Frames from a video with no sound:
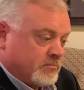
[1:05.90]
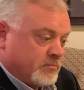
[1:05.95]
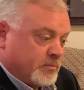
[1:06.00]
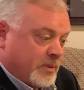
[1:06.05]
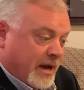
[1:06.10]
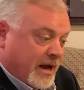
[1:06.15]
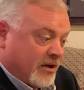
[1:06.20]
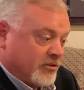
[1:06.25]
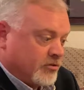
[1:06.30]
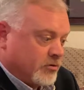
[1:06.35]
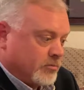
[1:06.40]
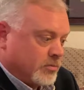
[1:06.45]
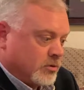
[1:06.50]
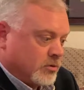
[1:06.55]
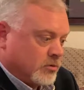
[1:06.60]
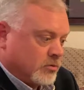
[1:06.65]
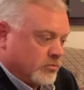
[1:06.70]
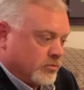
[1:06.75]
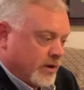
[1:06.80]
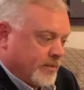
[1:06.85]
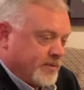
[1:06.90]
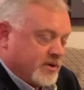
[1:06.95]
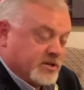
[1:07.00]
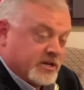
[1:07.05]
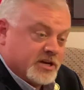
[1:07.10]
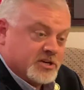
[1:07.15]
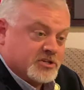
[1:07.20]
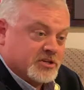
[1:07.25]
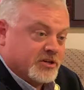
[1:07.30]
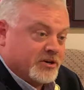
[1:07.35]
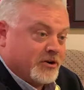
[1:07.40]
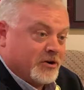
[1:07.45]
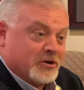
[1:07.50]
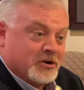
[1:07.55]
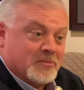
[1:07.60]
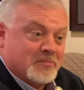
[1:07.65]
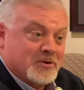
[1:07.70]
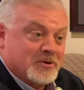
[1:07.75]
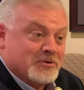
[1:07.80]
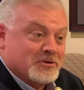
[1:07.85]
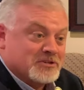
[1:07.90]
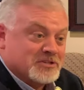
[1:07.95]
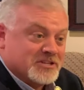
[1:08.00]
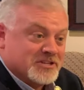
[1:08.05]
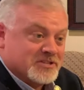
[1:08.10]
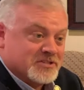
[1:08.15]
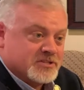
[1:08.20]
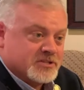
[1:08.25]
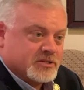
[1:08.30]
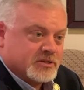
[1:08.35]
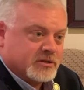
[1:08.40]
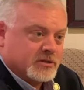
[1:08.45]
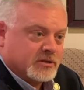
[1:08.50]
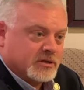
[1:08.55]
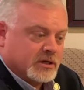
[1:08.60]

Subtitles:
possible reputation in our communities,